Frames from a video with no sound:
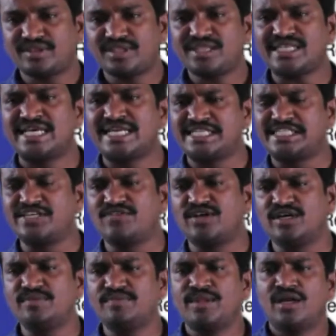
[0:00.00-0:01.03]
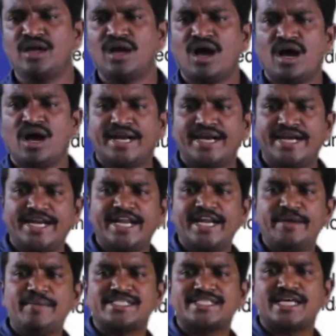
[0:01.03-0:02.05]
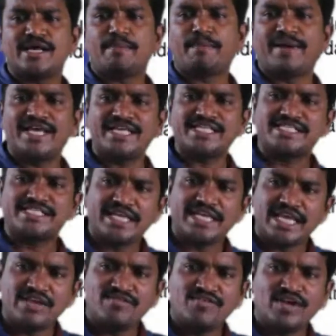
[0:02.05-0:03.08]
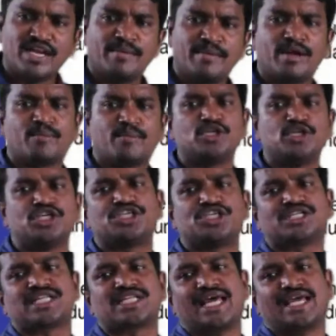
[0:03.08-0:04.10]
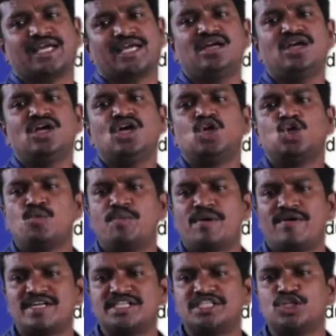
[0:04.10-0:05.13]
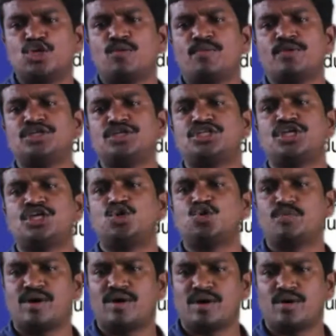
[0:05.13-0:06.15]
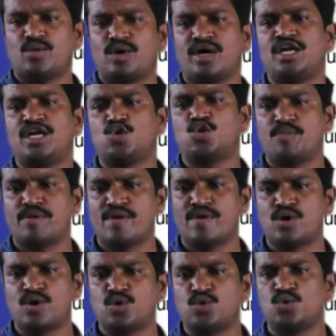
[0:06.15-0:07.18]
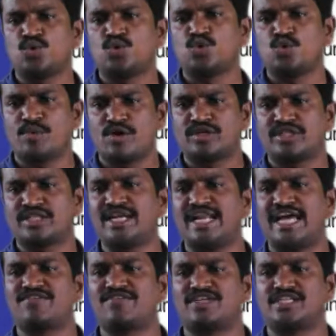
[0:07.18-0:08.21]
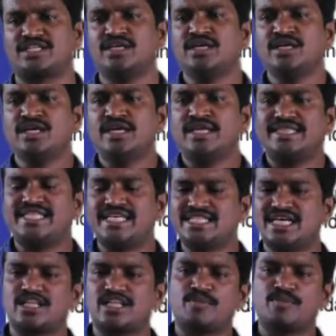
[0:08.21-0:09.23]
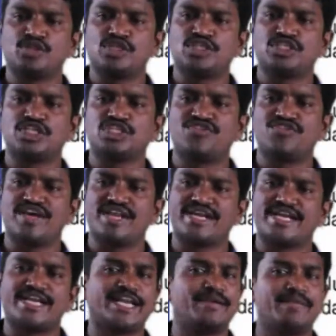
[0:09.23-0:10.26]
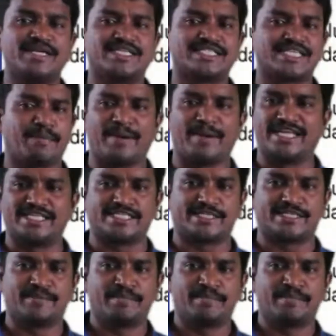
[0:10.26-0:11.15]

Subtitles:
receiver, redundant bits are placed in even number positions like 2 power 0 position, 2 power 1, 2 power 2, 2 power 3, likewise. These are the positions where redundant bits are placed.